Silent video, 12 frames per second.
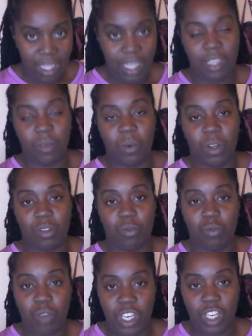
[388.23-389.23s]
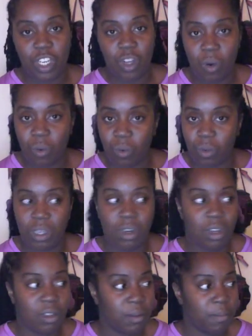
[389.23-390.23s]
you want to reach your goal, you
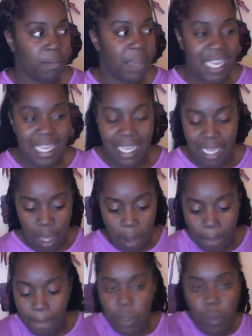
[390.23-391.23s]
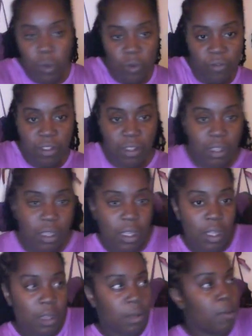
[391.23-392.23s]
got to make moves,
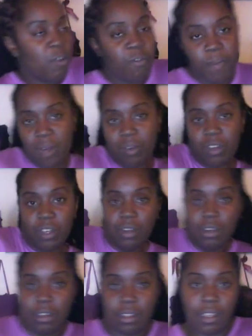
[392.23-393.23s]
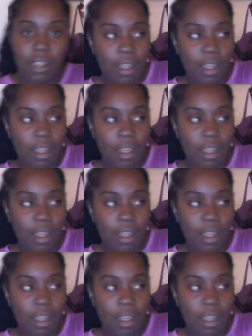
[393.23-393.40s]
move mountains.